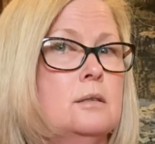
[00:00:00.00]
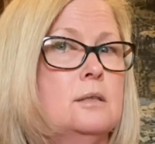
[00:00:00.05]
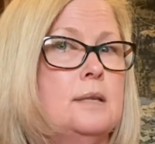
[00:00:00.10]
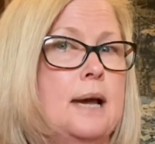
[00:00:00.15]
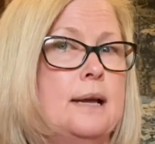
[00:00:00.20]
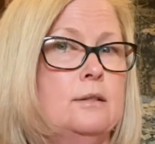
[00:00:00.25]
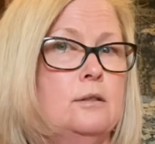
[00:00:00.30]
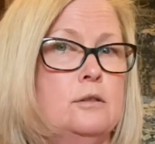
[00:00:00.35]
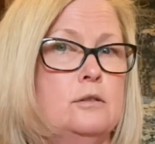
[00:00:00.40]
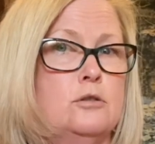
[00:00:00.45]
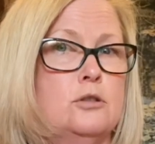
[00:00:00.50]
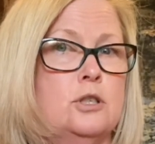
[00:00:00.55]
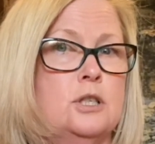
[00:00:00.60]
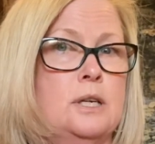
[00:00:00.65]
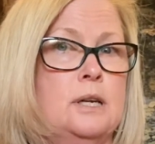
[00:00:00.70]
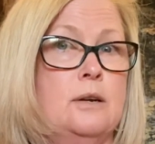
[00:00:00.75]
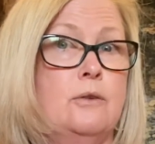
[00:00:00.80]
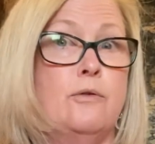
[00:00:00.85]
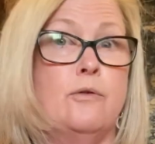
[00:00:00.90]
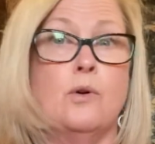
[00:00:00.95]

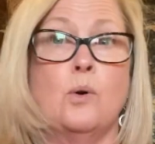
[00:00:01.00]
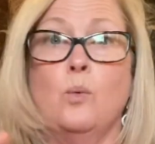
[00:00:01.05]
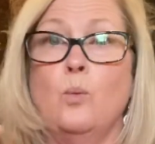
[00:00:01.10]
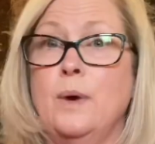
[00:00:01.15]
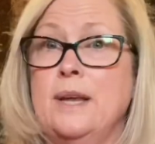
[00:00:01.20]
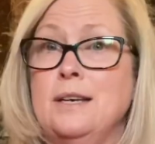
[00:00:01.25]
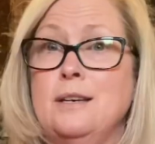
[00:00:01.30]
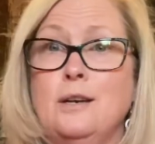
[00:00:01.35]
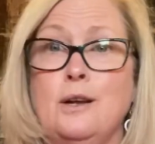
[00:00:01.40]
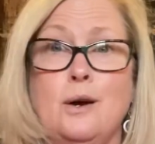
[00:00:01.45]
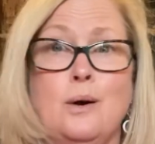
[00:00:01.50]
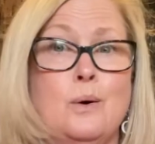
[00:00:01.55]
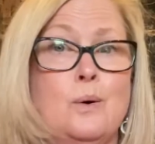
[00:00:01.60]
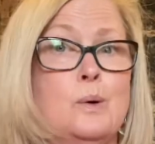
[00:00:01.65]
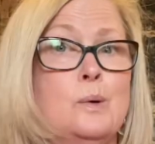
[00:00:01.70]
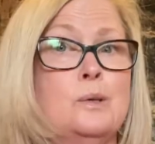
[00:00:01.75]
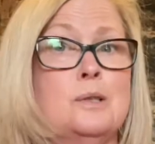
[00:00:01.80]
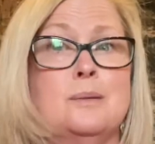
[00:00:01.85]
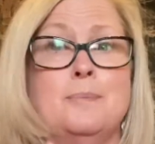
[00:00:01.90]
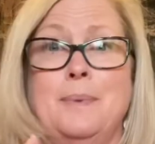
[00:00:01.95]
dilution for
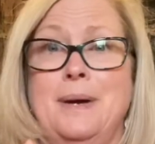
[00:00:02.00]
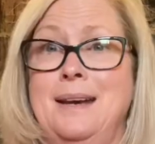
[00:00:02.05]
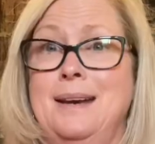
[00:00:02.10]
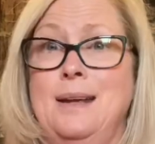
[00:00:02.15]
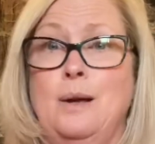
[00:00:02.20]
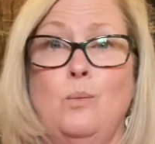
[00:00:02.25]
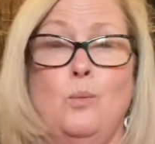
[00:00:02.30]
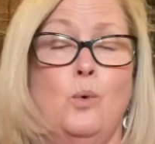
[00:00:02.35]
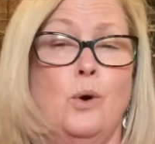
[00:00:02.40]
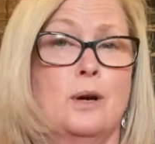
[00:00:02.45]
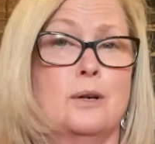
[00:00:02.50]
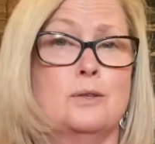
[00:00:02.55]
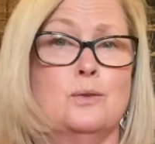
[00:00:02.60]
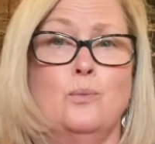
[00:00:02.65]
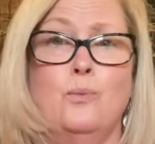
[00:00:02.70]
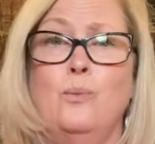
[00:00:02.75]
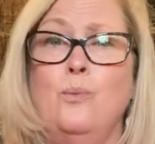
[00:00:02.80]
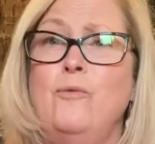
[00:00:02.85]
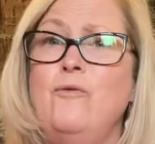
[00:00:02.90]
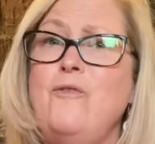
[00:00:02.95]
windows, but it works
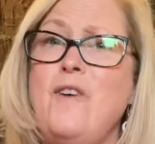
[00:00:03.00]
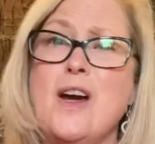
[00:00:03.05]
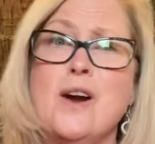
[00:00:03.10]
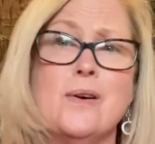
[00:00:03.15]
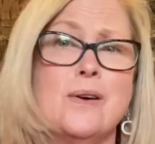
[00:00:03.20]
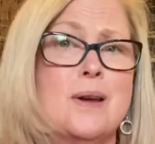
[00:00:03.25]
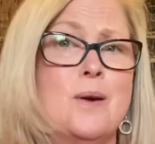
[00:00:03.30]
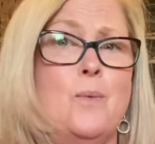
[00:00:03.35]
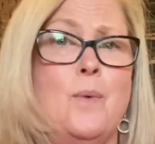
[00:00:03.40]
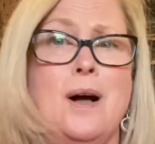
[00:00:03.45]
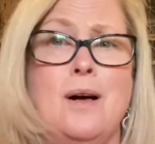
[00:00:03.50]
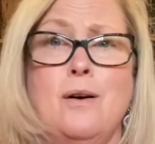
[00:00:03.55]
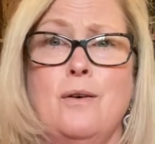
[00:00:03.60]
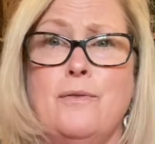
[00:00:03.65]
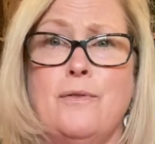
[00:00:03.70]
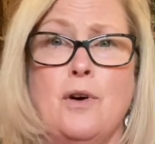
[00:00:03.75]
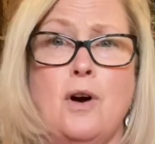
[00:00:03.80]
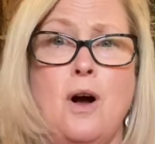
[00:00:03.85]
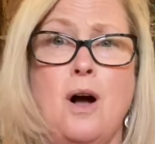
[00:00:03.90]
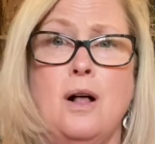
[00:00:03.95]
very well
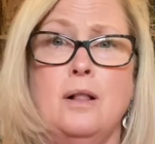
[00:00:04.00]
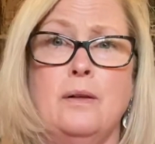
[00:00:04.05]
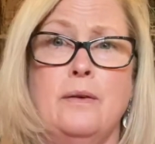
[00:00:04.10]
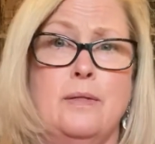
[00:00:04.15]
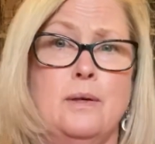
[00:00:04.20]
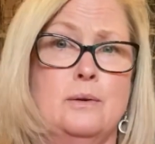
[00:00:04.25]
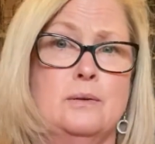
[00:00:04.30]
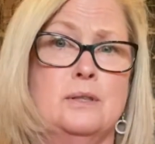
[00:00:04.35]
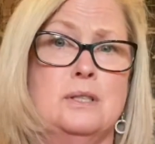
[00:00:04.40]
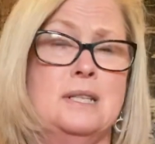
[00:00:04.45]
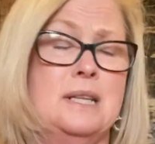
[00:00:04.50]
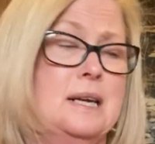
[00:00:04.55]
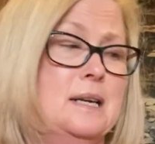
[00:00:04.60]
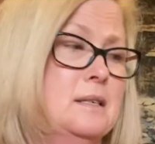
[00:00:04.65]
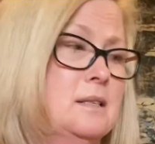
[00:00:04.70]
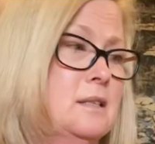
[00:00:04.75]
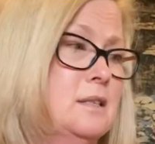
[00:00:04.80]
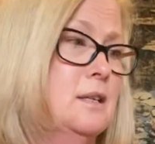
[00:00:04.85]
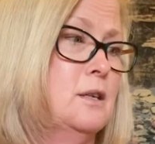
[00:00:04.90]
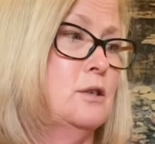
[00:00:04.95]
for all of those
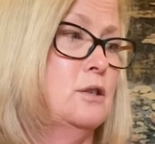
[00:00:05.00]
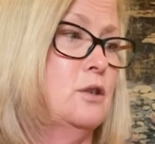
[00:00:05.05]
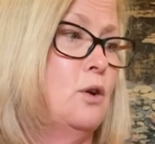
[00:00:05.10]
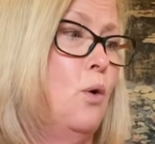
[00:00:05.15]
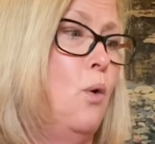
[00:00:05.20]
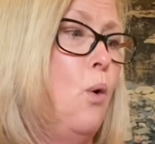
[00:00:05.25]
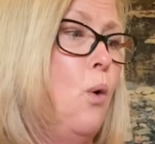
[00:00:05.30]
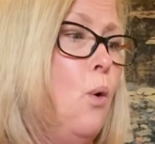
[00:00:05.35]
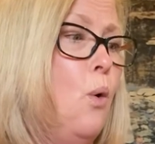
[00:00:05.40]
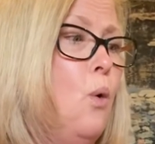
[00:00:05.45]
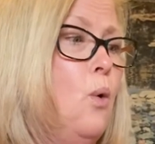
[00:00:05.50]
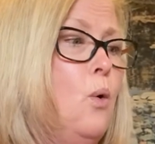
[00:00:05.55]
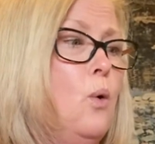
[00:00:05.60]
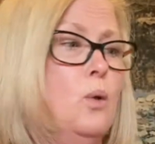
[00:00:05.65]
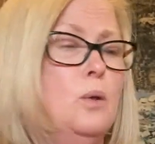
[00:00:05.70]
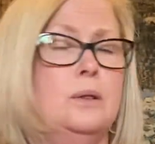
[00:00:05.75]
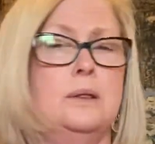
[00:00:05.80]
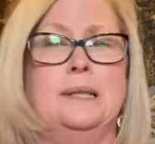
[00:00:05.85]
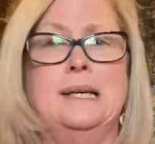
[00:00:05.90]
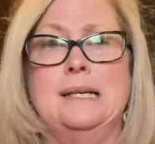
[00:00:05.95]
things. There's a
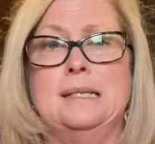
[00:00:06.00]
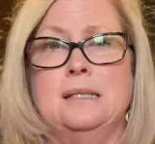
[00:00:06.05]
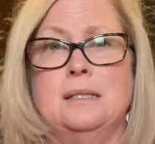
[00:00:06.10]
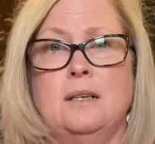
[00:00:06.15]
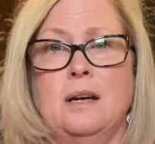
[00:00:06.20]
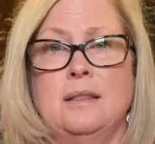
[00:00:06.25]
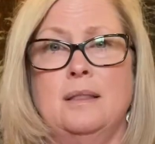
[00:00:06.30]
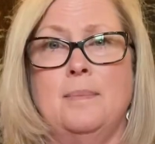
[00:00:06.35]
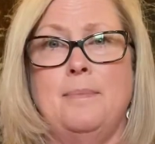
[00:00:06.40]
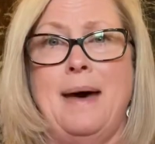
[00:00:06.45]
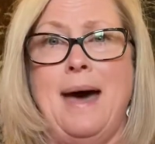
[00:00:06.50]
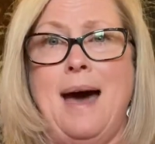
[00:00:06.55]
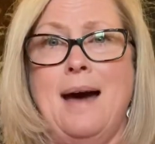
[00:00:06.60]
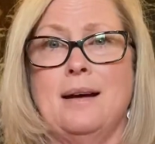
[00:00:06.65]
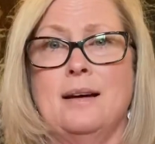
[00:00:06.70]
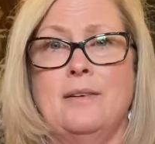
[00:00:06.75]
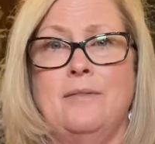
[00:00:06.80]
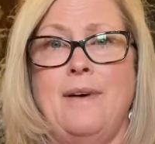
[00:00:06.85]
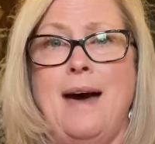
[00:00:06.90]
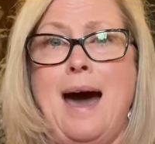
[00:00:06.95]
whole list on the
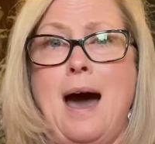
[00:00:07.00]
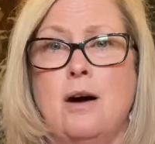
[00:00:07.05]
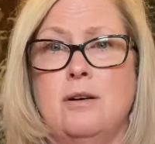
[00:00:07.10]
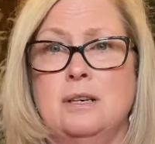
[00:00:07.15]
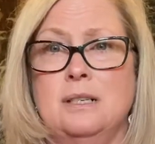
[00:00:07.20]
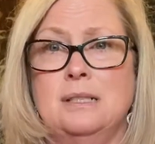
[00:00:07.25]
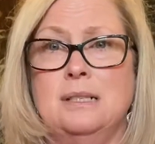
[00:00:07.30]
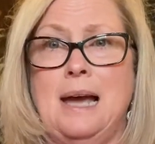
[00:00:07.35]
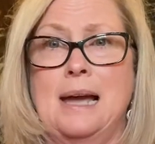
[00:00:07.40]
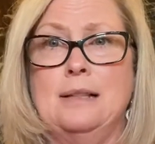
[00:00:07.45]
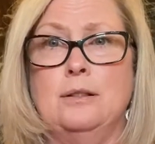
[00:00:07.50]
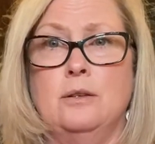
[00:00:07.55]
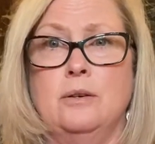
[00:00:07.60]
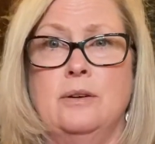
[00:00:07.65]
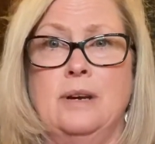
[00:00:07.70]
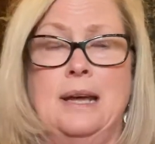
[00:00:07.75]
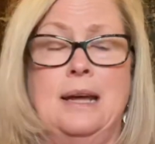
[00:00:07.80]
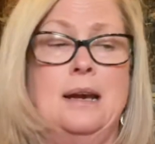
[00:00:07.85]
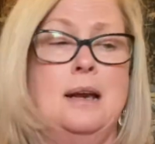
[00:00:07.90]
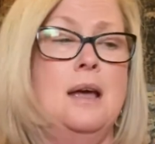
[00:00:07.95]
back of how to dilute
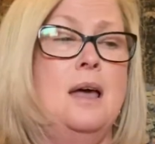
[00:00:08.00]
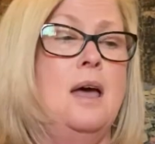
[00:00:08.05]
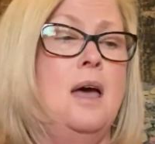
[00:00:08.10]
it